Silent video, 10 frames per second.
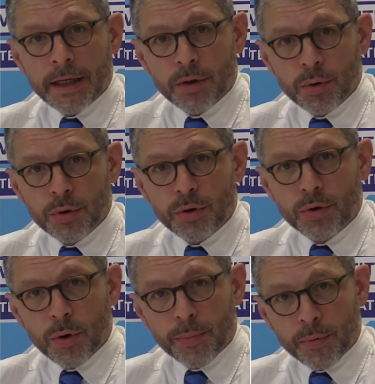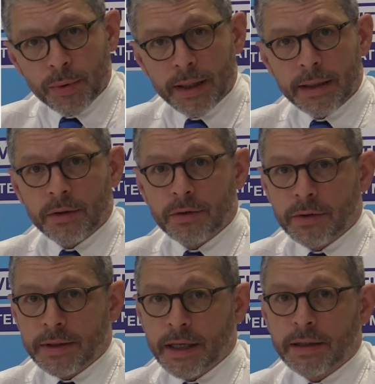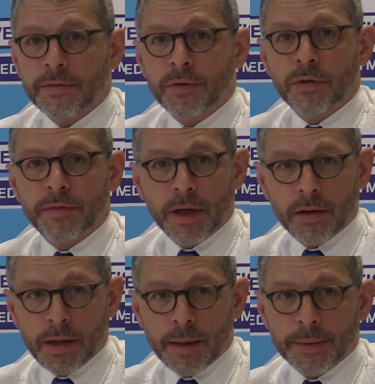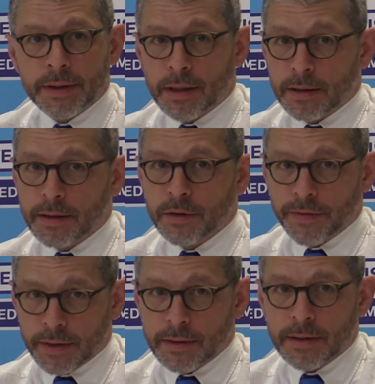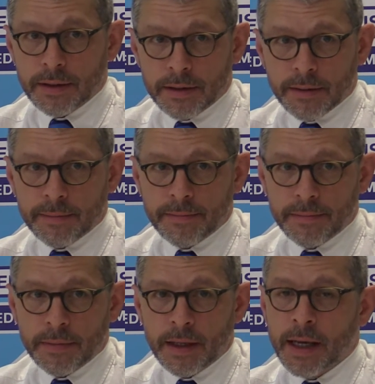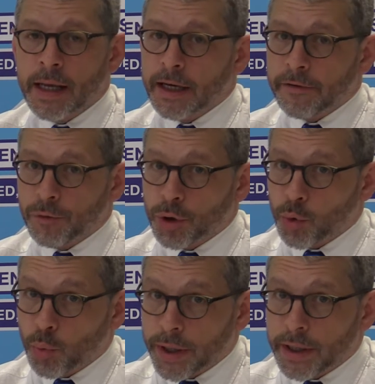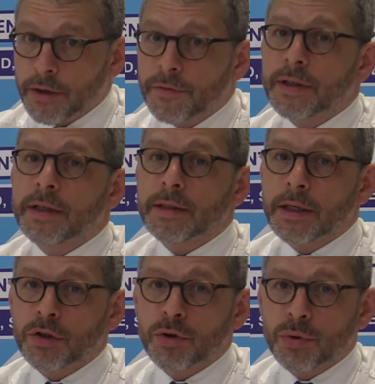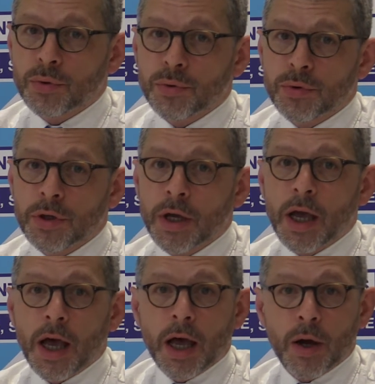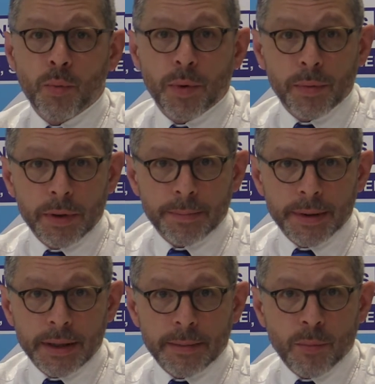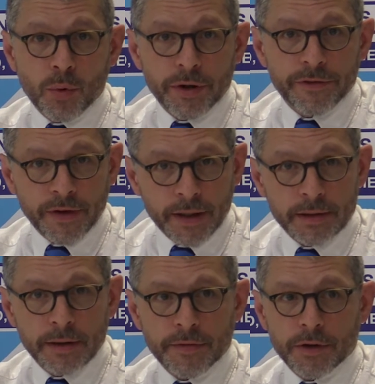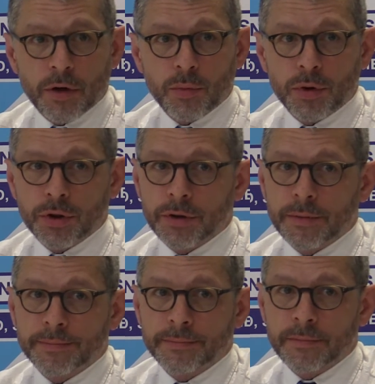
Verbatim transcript: in order to operate a successful viral hepatitis surveillance system. If we're aware of these issues, uh, we will be more effective in our work.